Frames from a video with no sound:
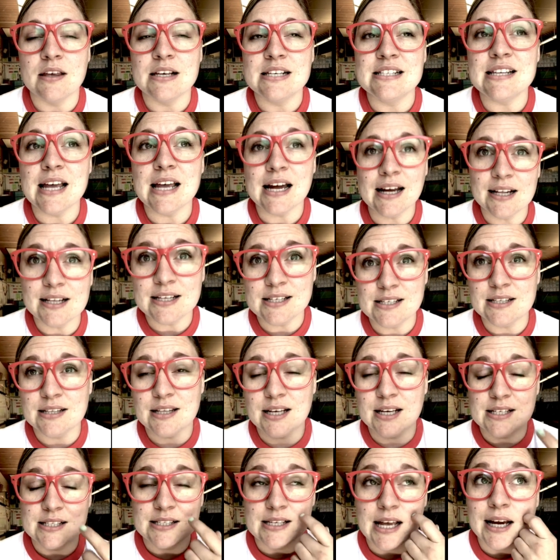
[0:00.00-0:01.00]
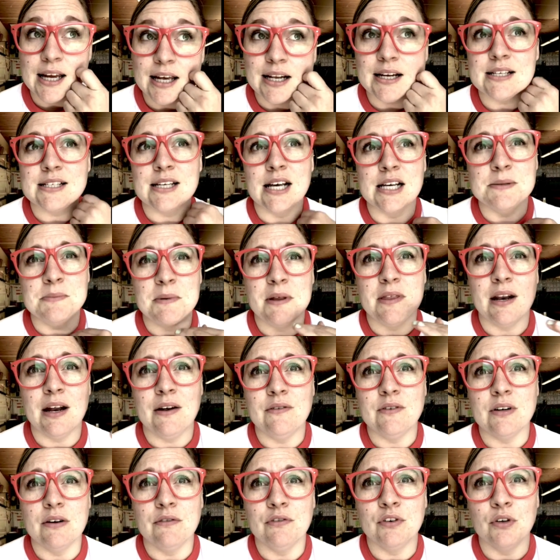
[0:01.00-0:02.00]
second assessment that
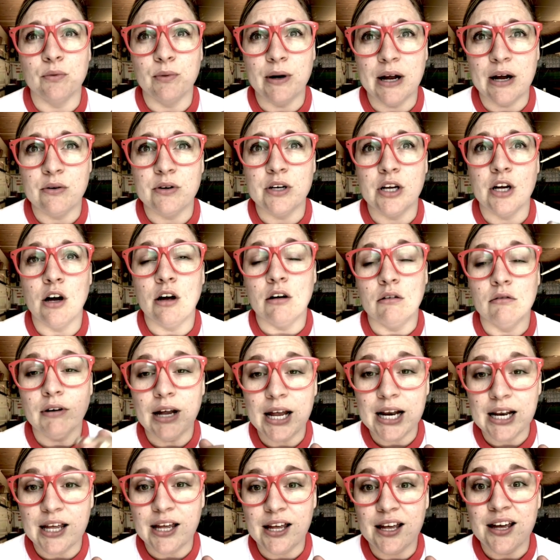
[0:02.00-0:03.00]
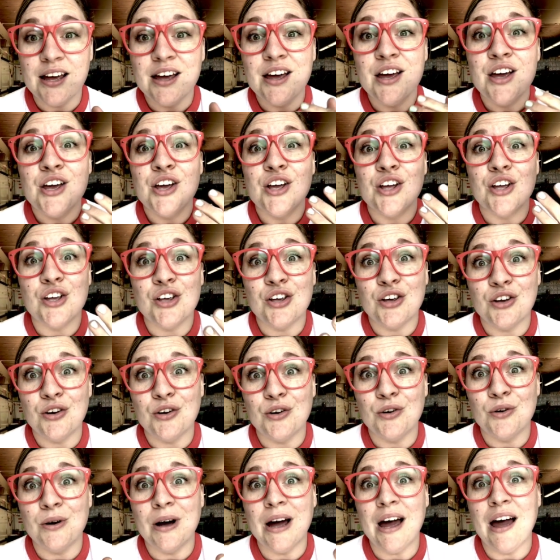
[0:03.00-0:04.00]
I've done for rounding already,
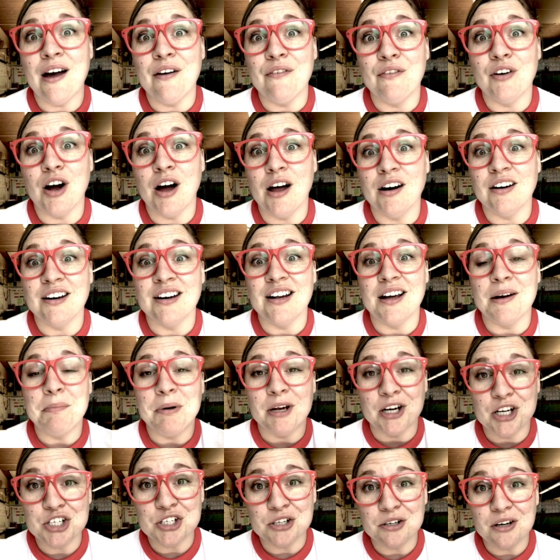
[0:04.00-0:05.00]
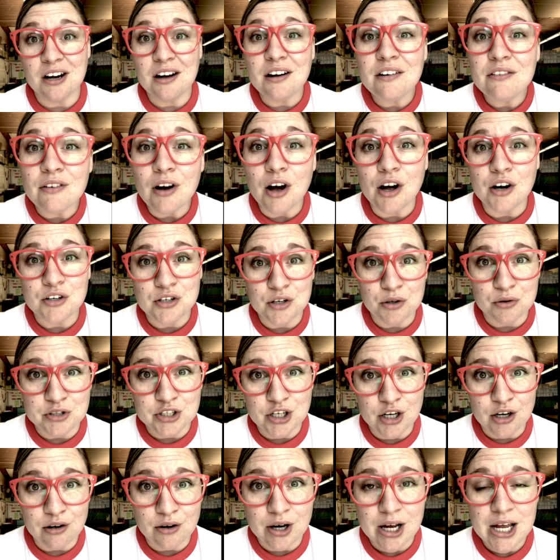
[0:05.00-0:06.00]
you have gotten a picture of on
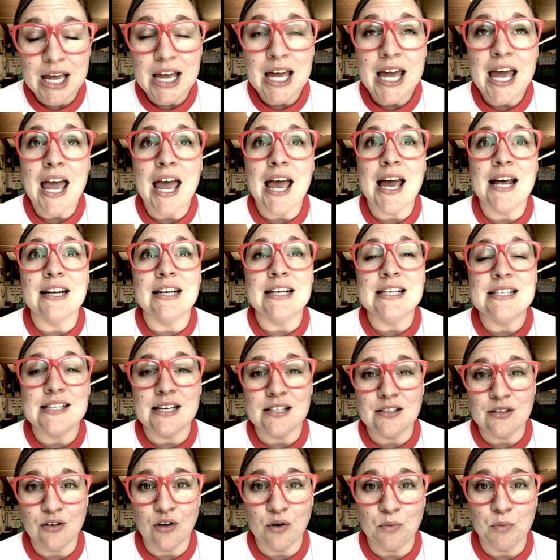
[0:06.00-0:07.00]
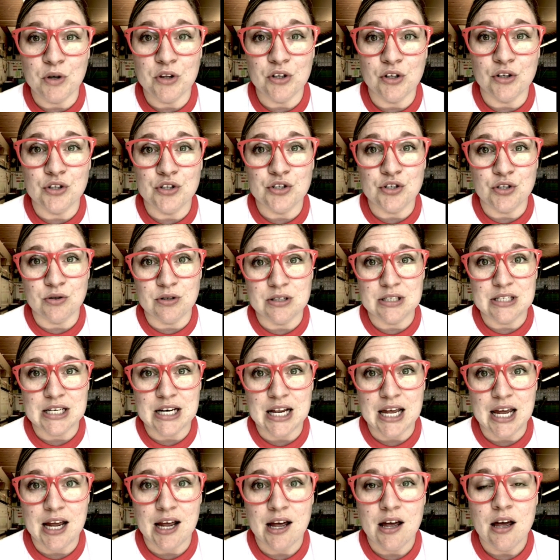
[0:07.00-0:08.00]
Dojo, and I sent it home with your student
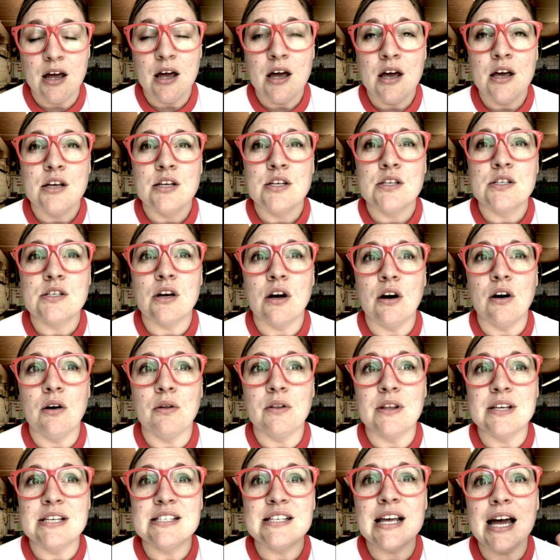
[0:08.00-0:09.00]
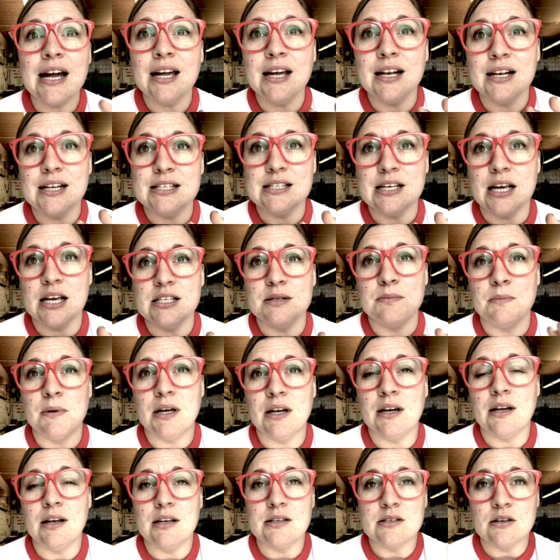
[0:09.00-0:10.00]
today. So the second
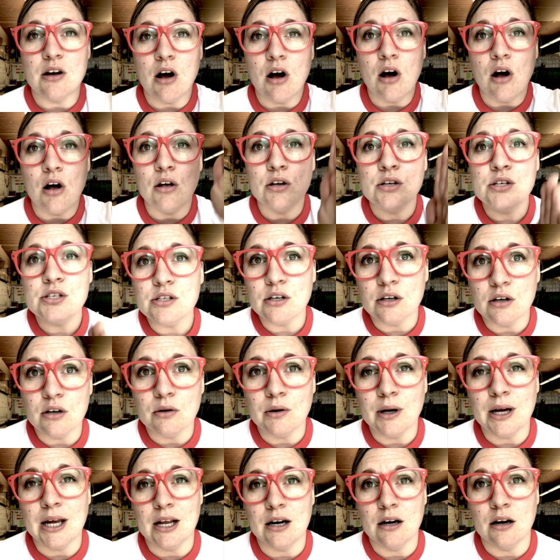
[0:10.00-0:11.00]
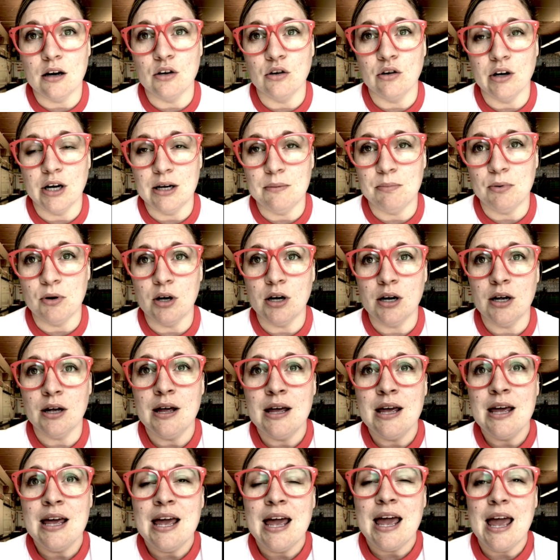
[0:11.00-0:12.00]
assessment is also in on Gradebook.
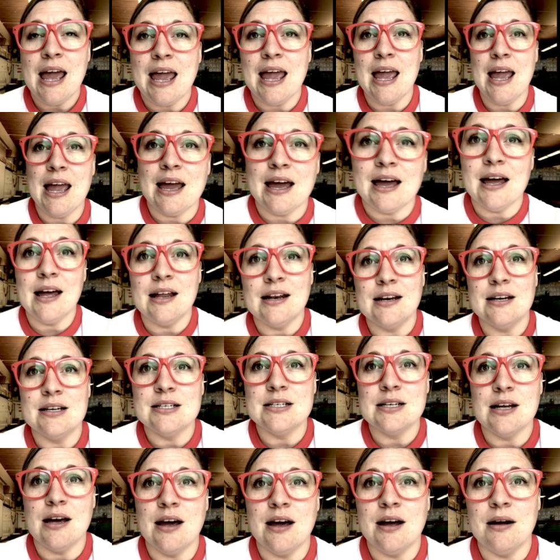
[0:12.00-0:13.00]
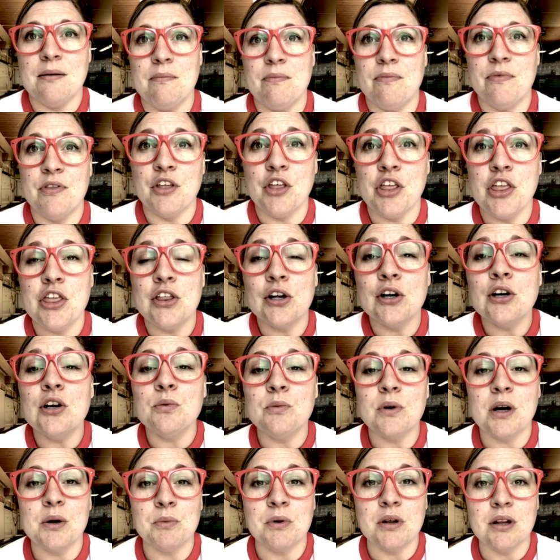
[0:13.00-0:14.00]
And the
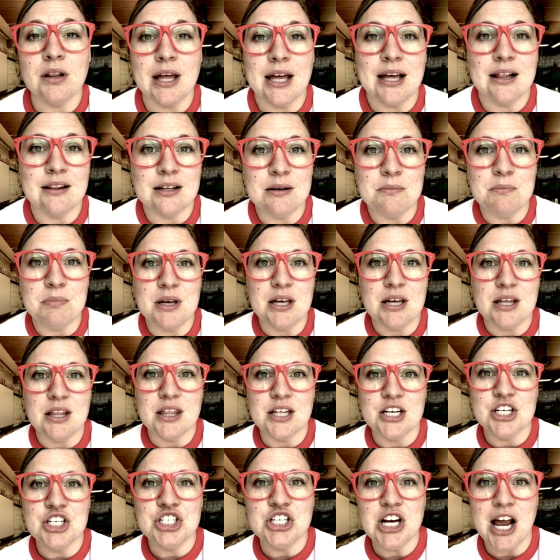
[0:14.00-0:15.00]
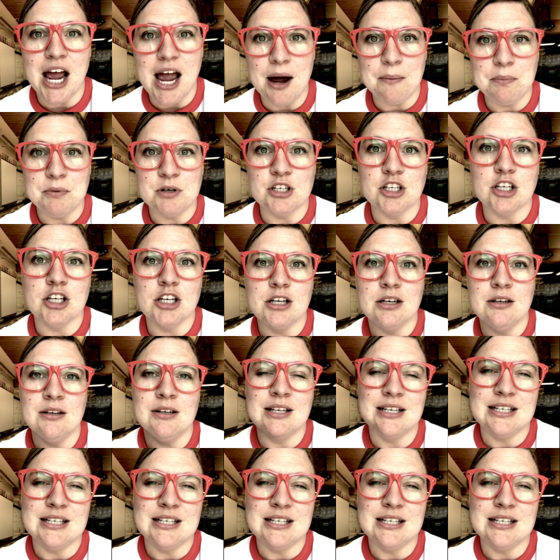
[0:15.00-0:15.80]
third one will likely be the chapter